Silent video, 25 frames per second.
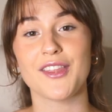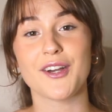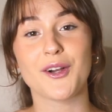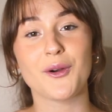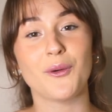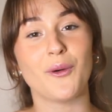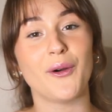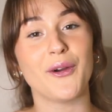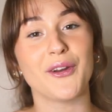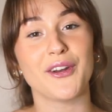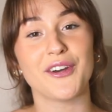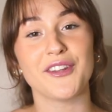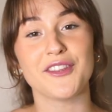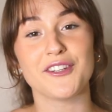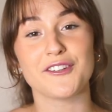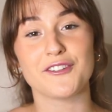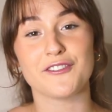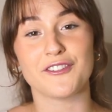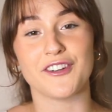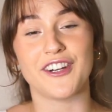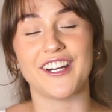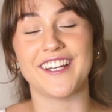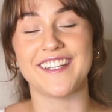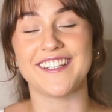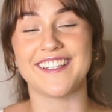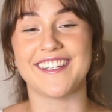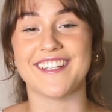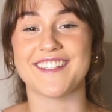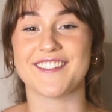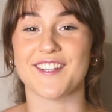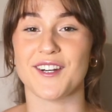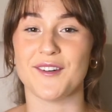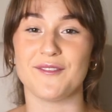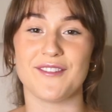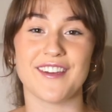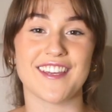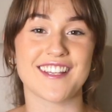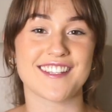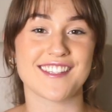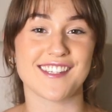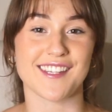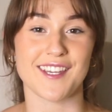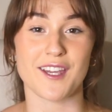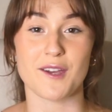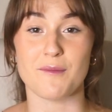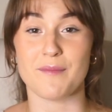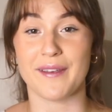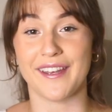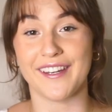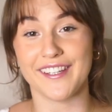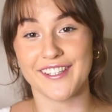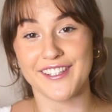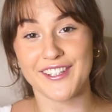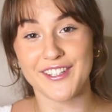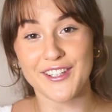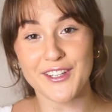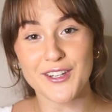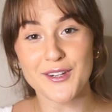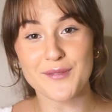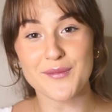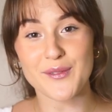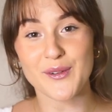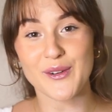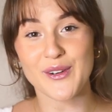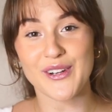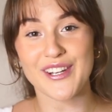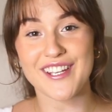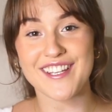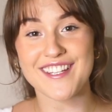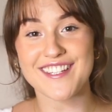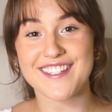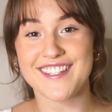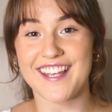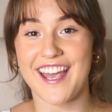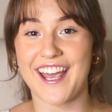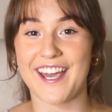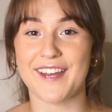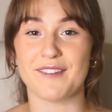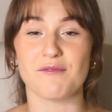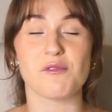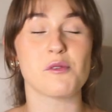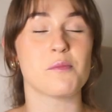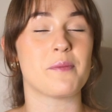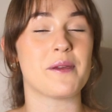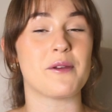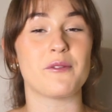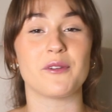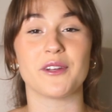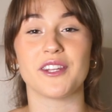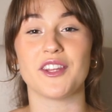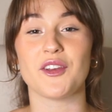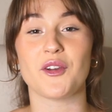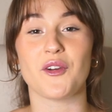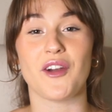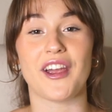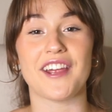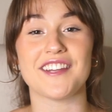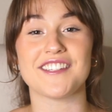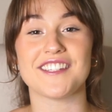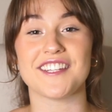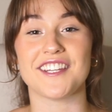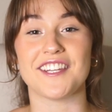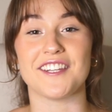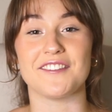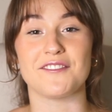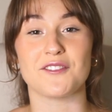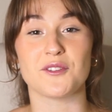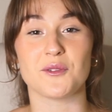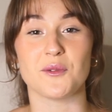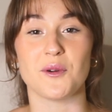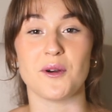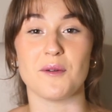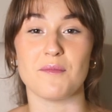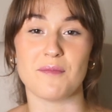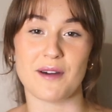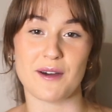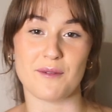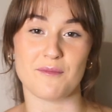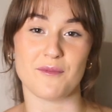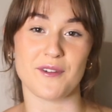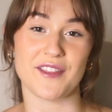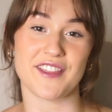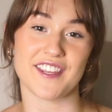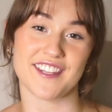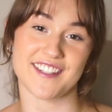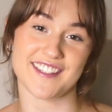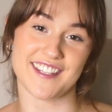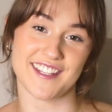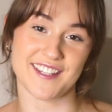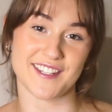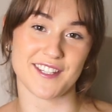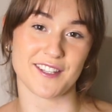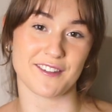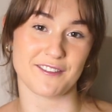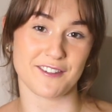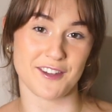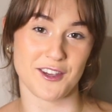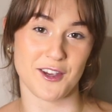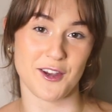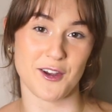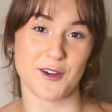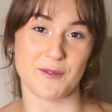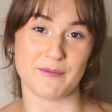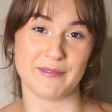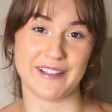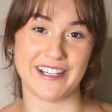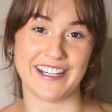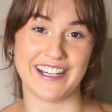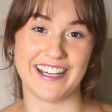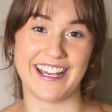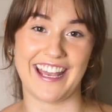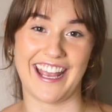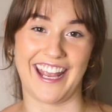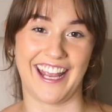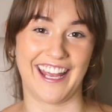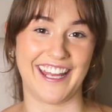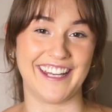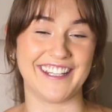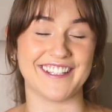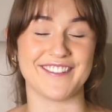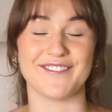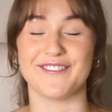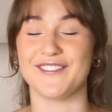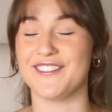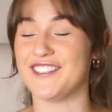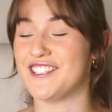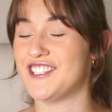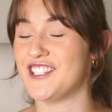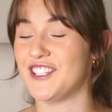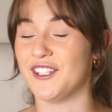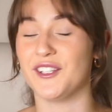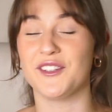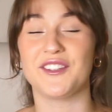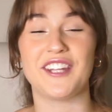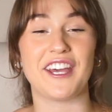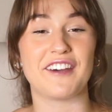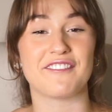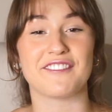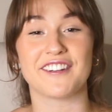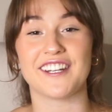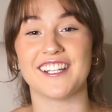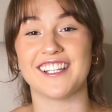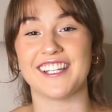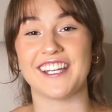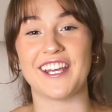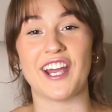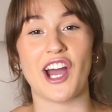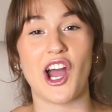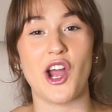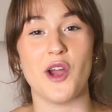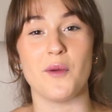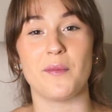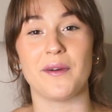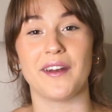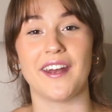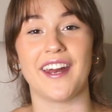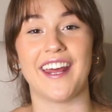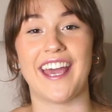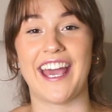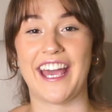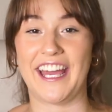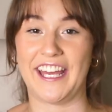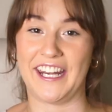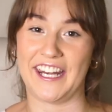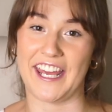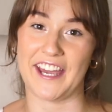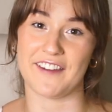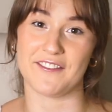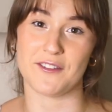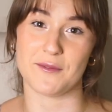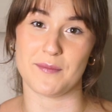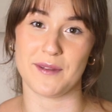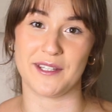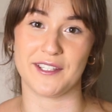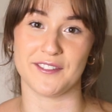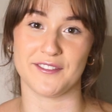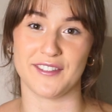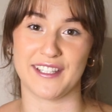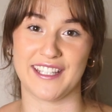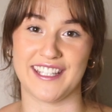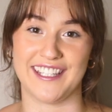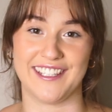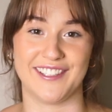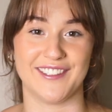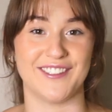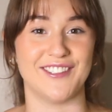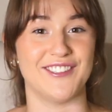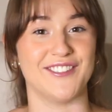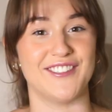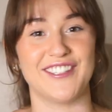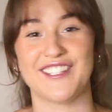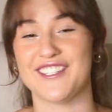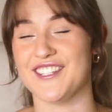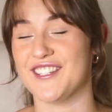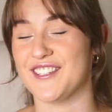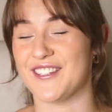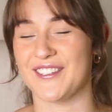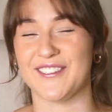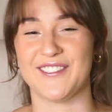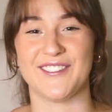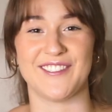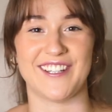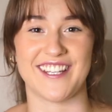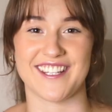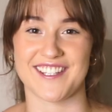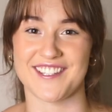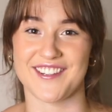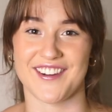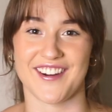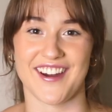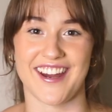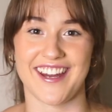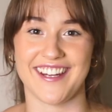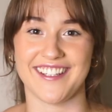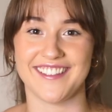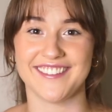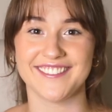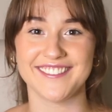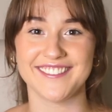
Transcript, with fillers: The quote on the front is obviously a bit humorous and would be really great to give to a mum with a sense of humour and she'll definitely open it and have a bit of a giggle which is always great.